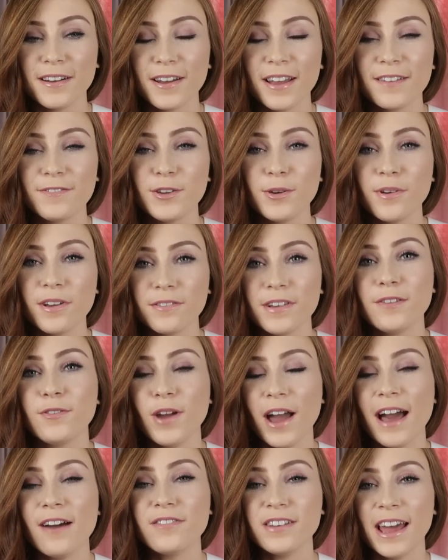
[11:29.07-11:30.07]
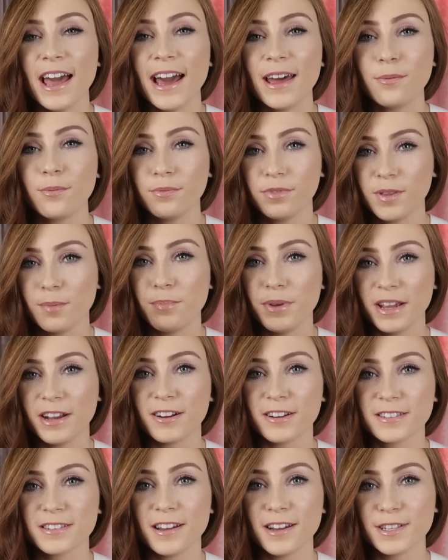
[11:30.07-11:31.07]
If you haven't had the
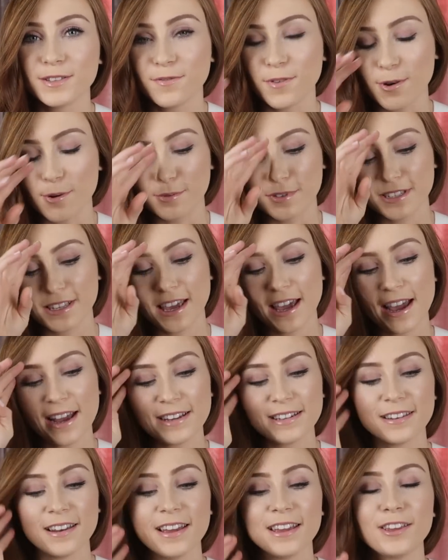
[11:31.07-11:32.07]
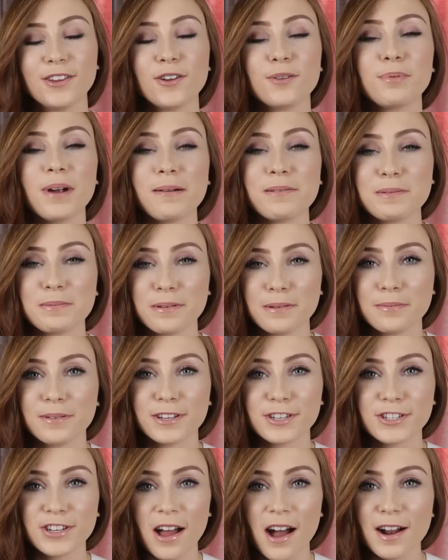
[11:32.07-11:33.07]
bigger size phones yet, like you'll probably be a
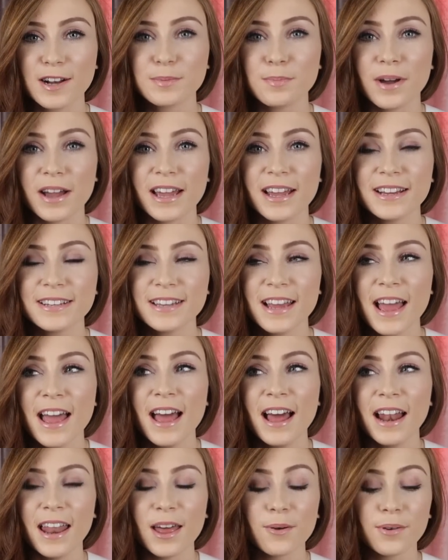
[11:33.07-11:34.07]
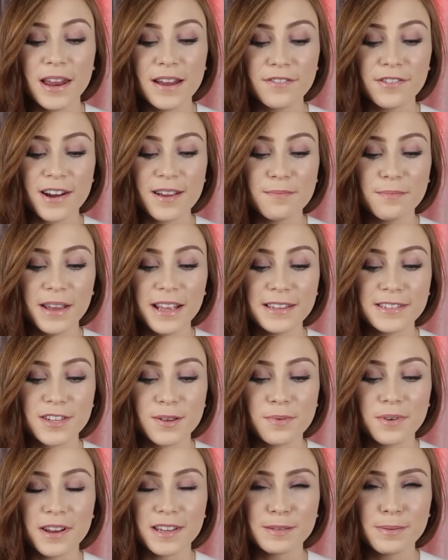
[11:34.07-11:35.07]
bit shocked by it. Like whenever I meet
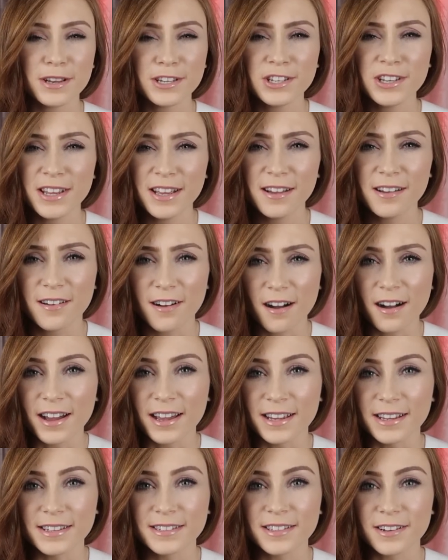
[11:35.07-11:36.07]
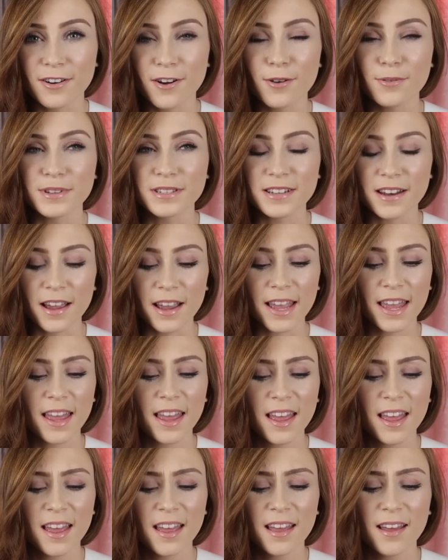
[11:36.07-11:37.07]
someone, especially guys, they're always like,
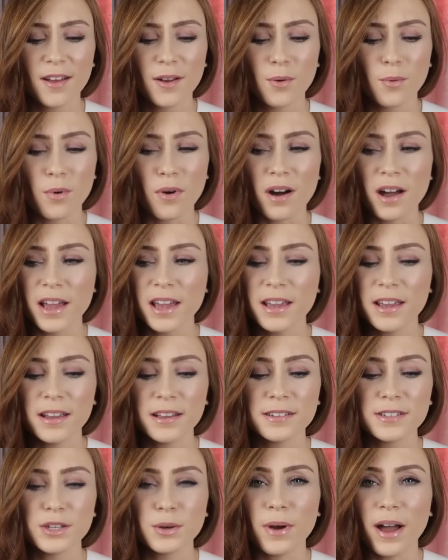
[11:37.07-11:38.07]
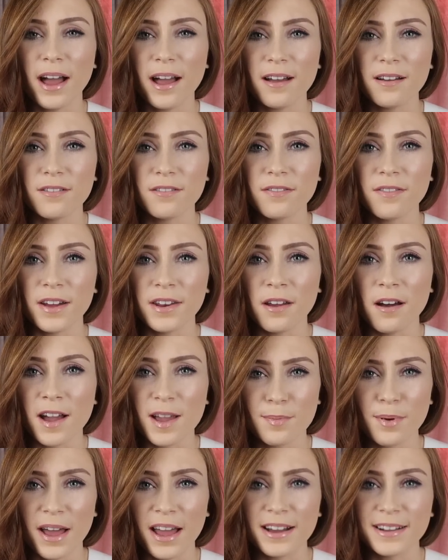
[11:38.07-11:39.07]
why do you have an
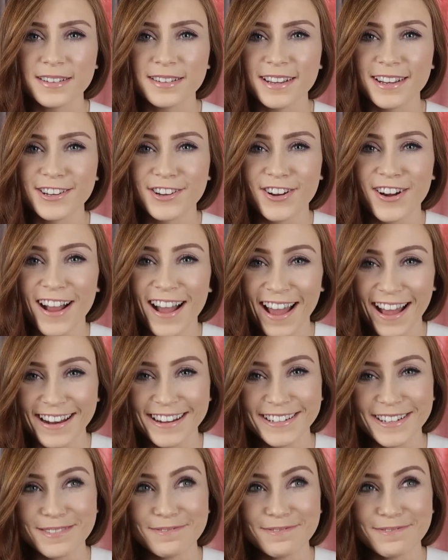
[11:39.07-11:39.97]
iPad in your hand?